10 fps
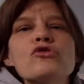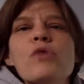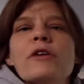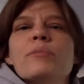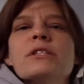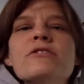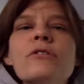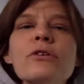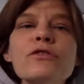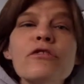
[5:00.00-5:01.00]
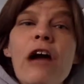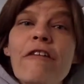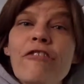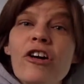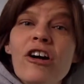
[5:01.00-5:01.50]
do I put zeros
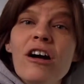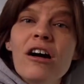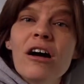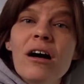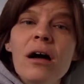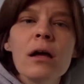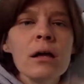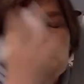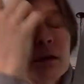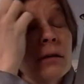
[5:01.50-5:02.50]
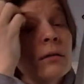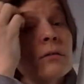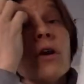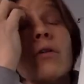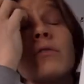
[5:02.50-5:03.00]
forever?
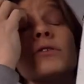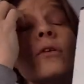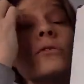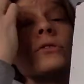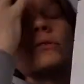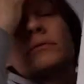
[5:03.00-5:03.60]
No, you don't.